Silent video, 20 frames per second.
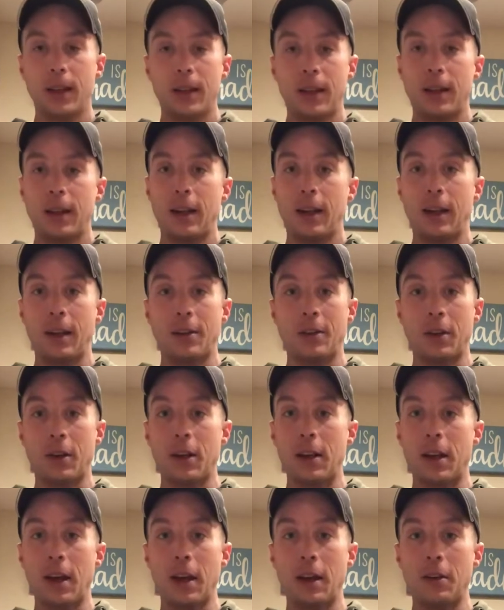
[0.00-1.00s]
and that's all
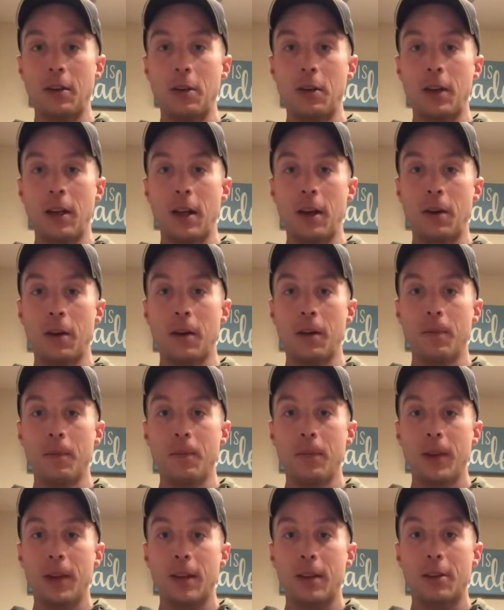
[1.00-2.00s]
you gotta do to enter.
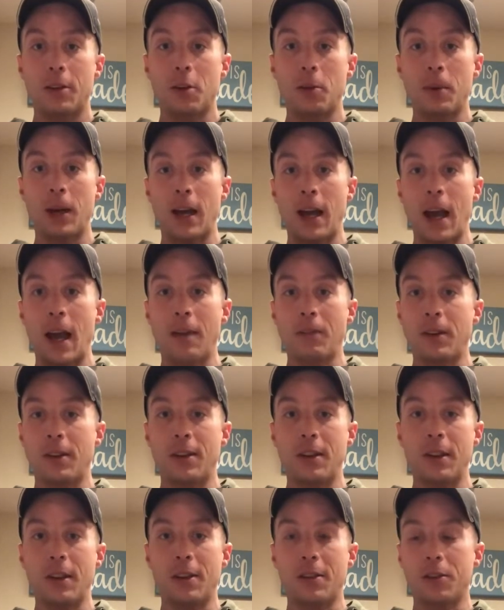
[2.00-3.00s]
So but I have to
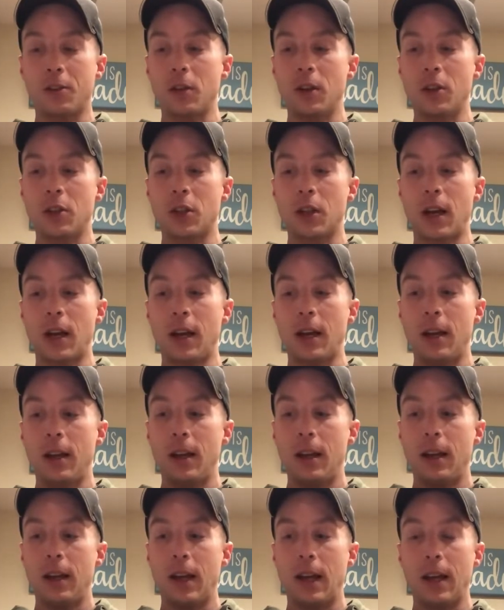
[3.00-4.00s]
see the screenshot
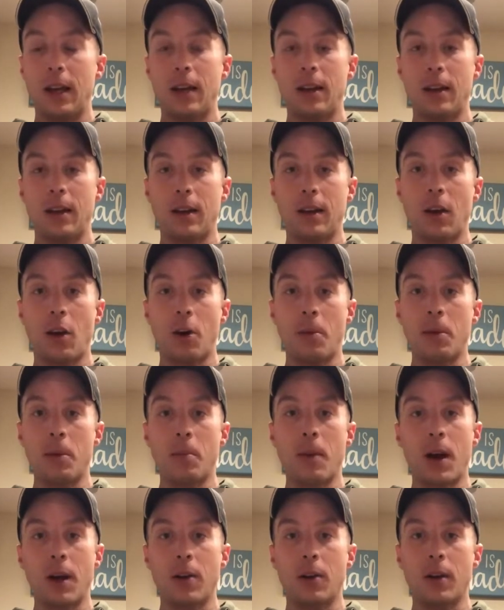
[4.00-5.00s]
and uh, I'll be
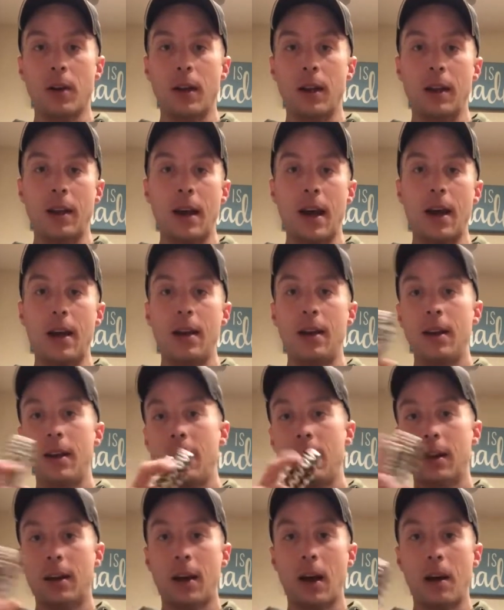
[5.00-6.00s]
monitoring that
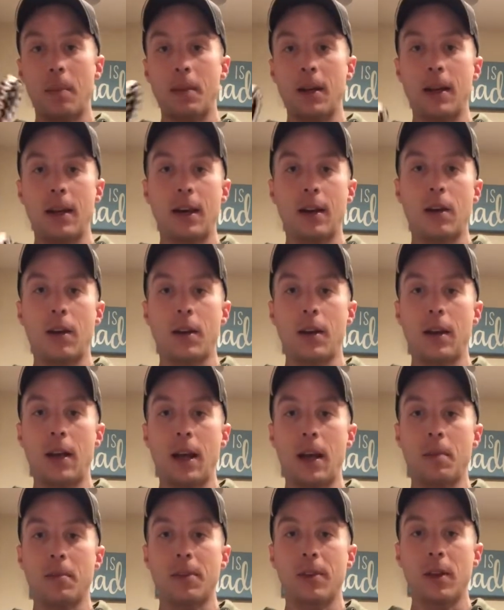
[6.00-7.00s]
copying down all the
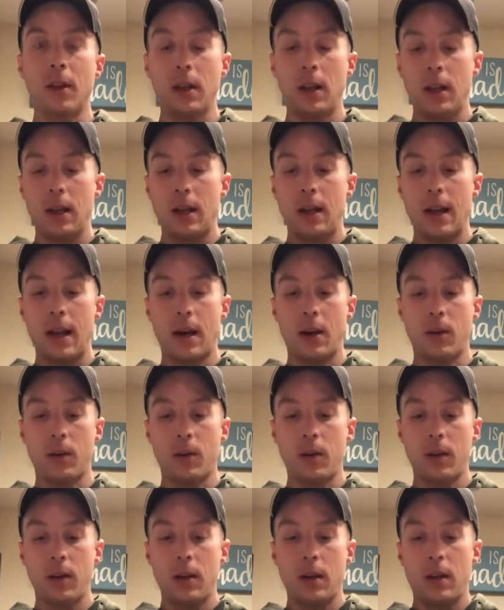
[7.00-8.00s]
names.
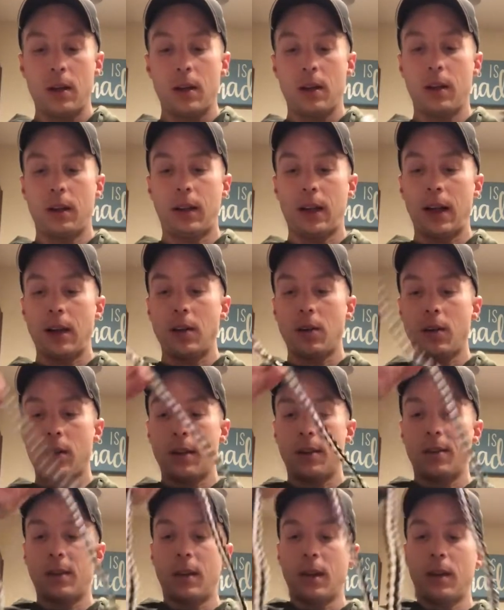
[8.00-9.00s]
Now, the lanyard
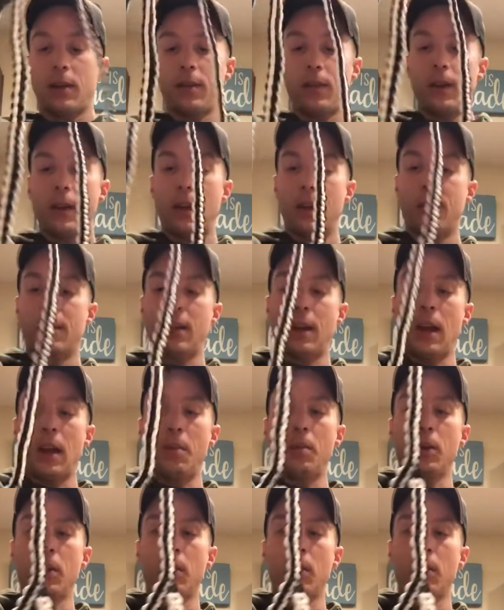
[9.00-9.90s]
itself is able to